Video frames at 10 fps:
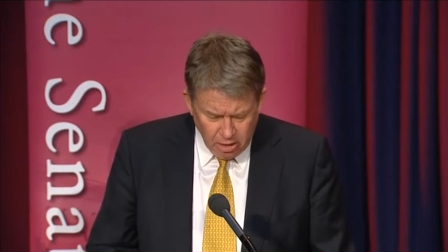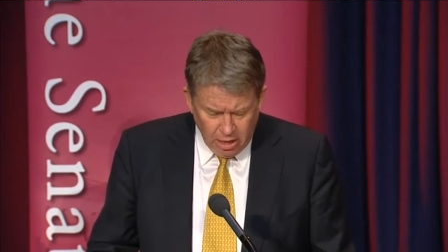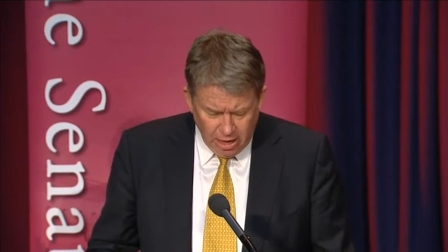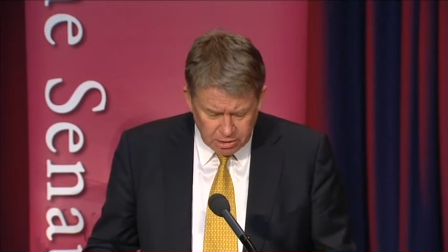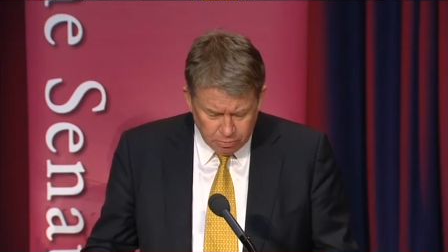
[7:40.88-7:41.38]

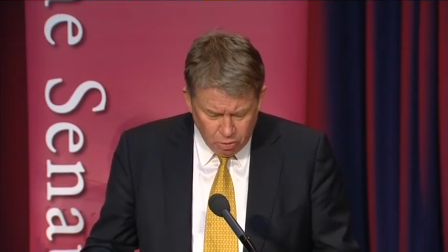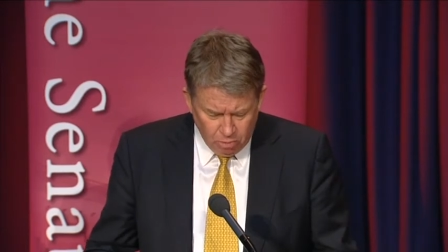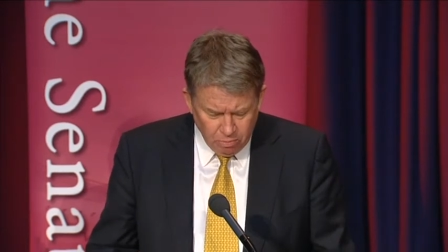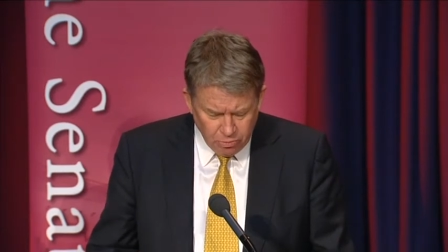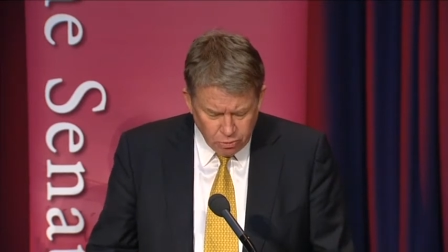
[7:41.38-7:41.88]
as a
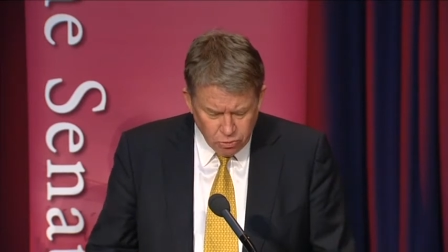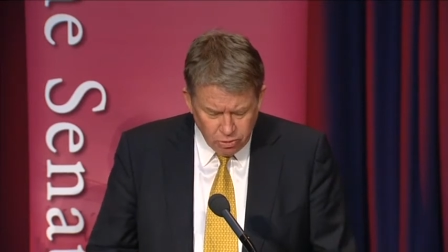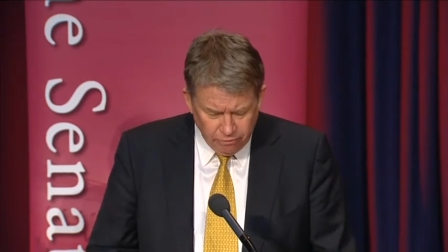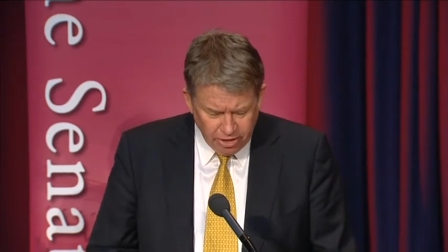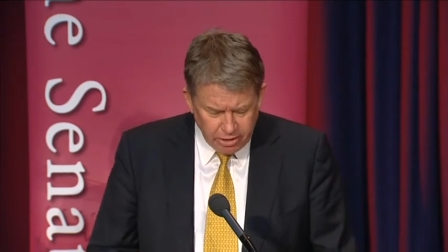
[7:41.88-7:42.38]
problem through
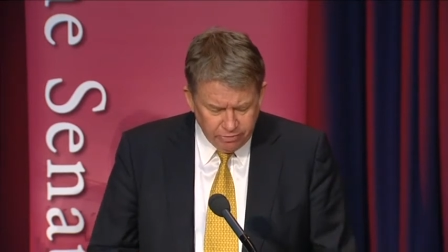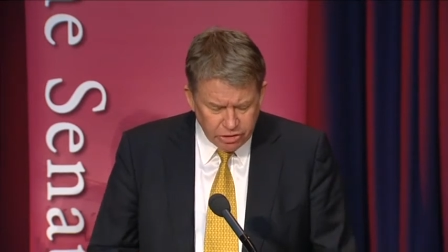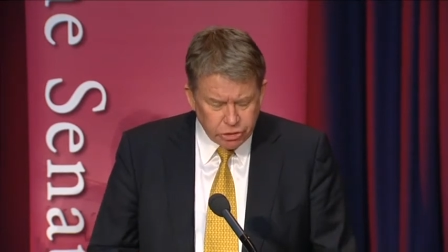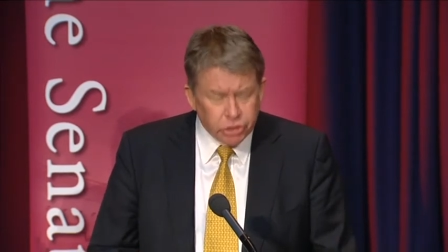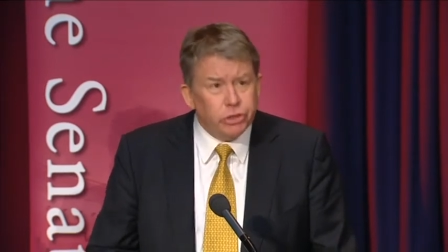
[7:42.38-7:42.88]
effective
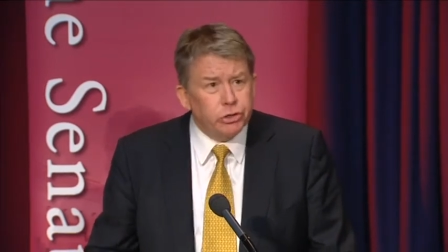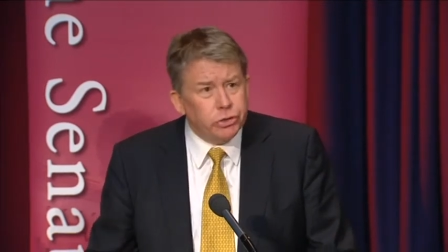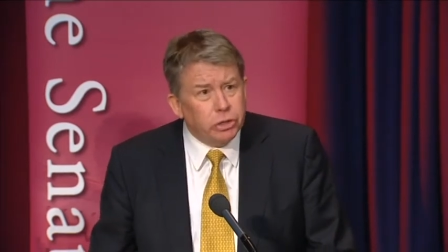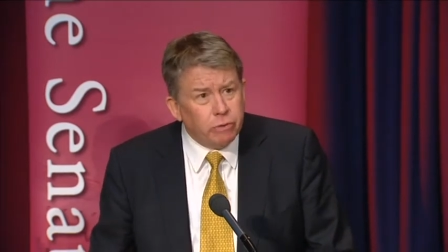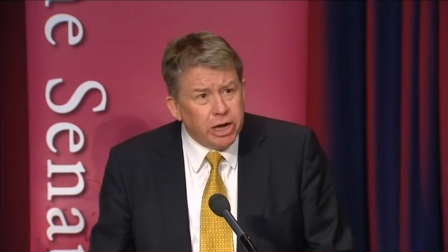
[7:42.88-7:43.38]

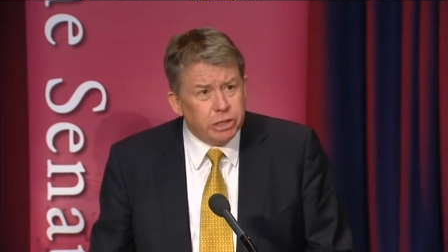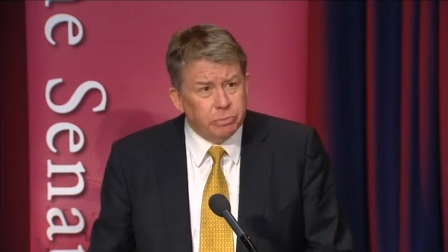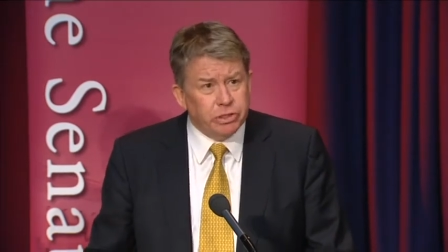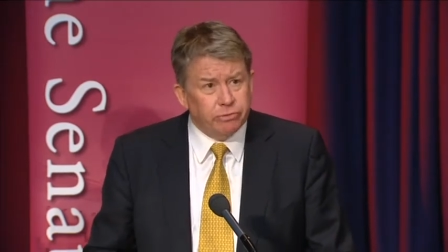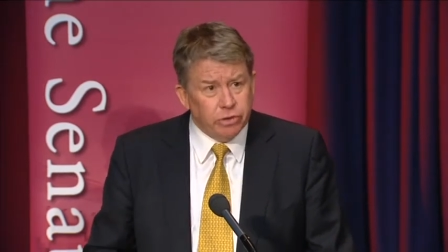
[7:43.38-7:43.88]
institutional
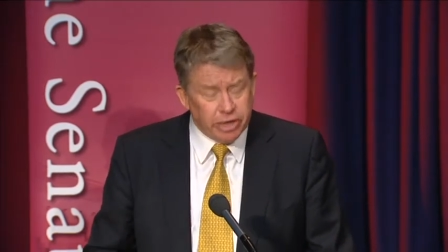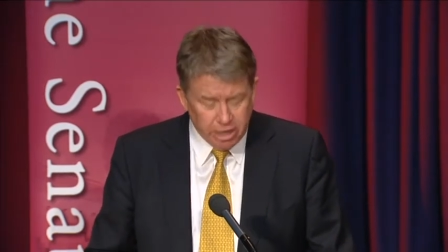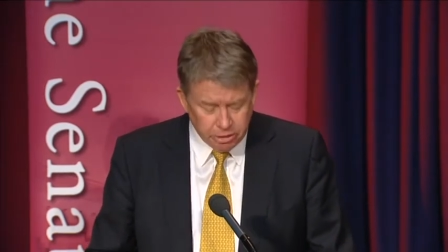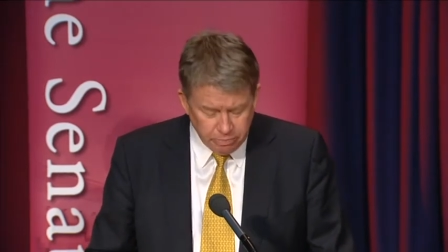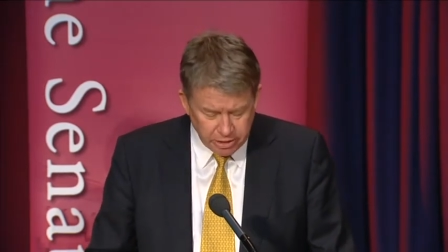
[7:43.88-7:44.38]
arrangements for
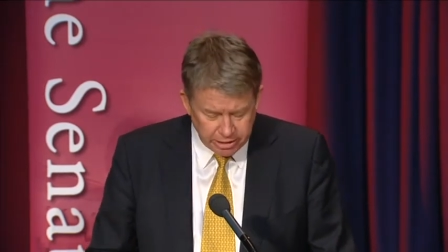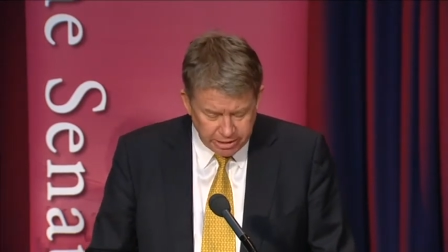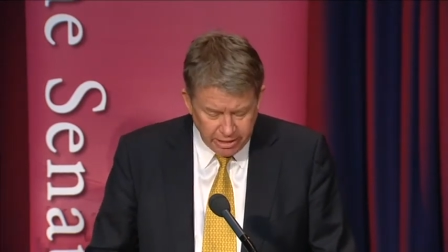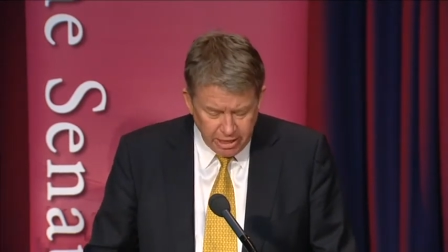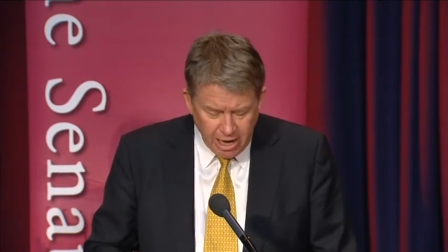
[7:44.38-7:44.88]

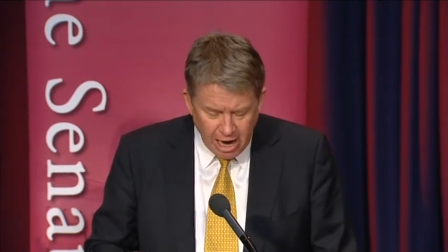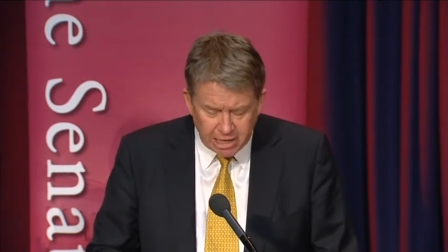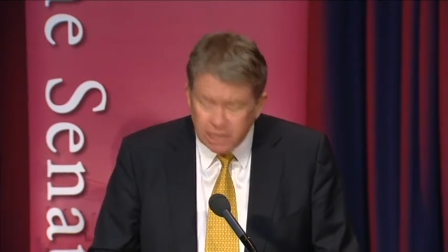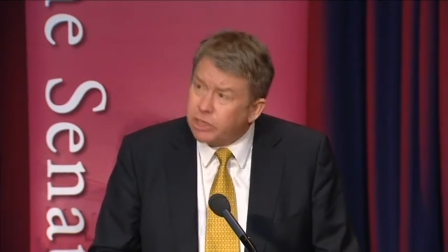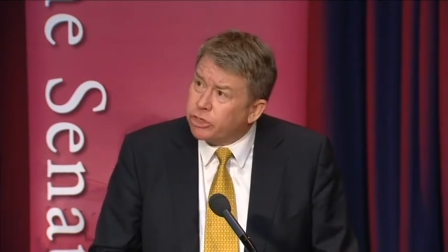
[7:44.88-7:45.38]
accountability. And
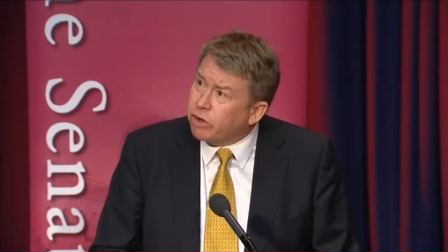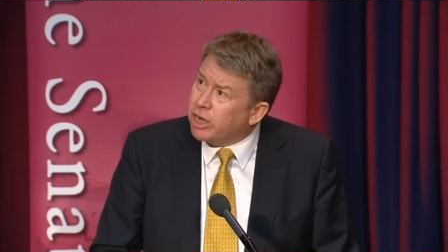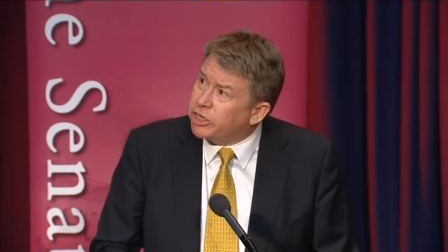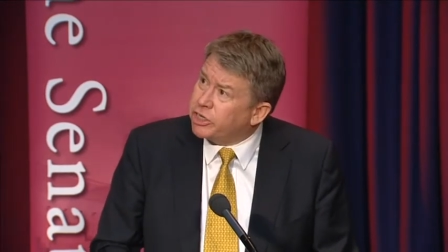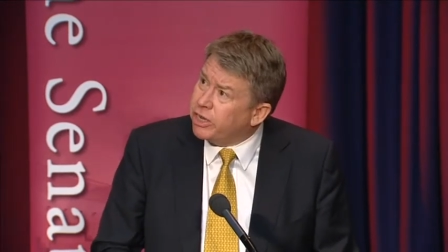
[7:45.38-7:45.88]
in
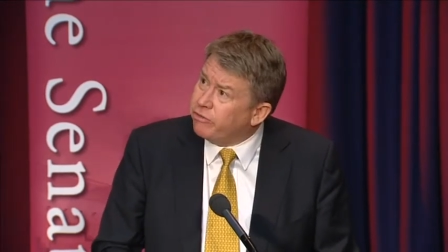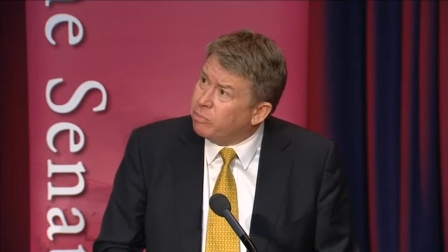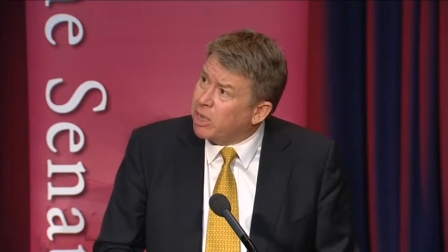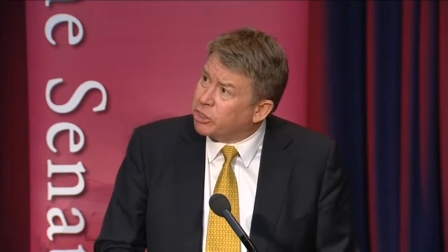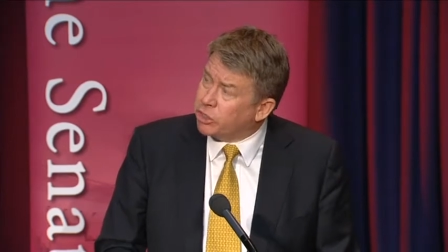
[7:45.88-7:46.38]
Australia, chief
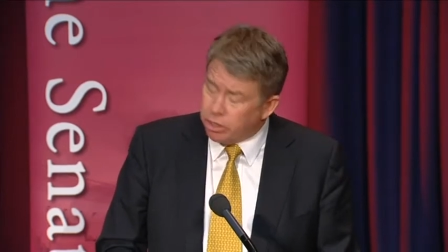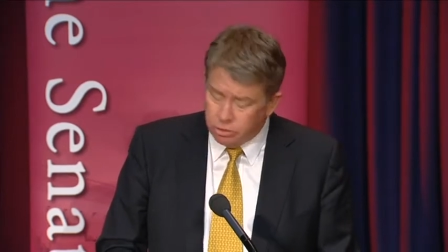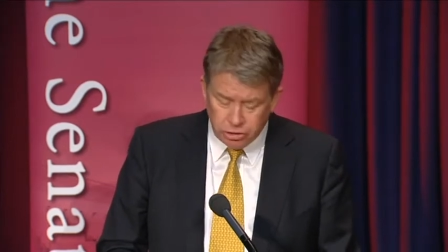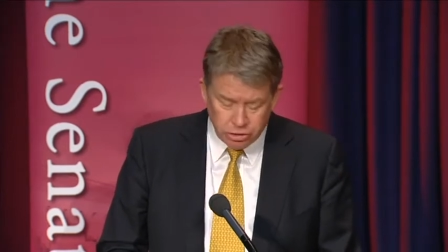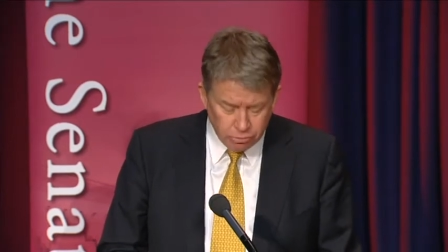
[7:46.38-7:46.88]
amongst
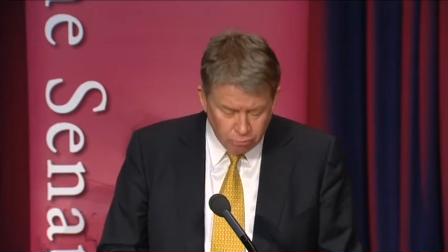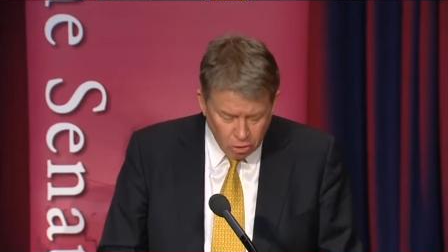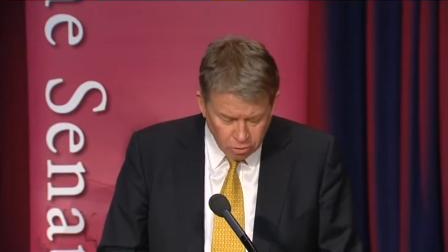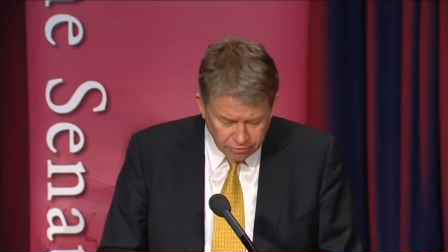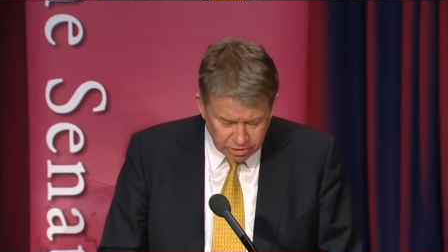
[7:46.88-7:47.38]
those is the
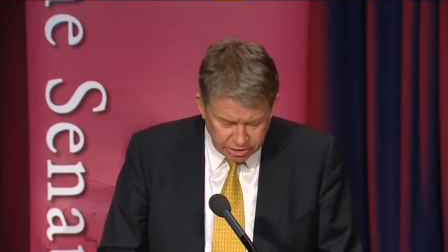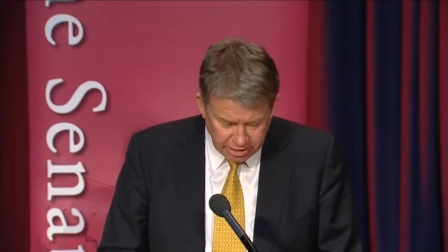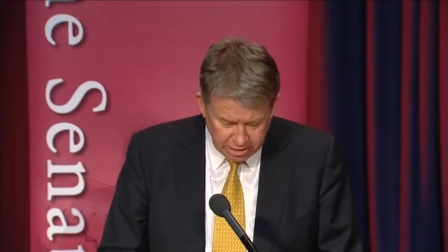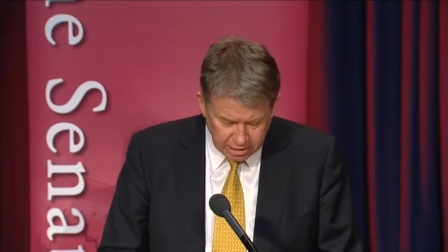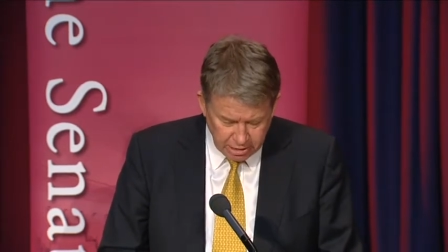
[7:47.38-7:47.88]
role of the
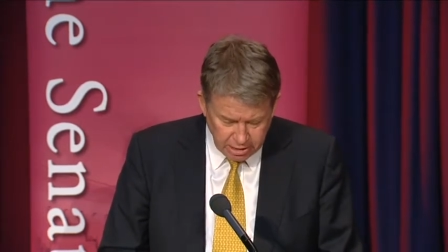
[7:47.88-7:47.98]
Senate.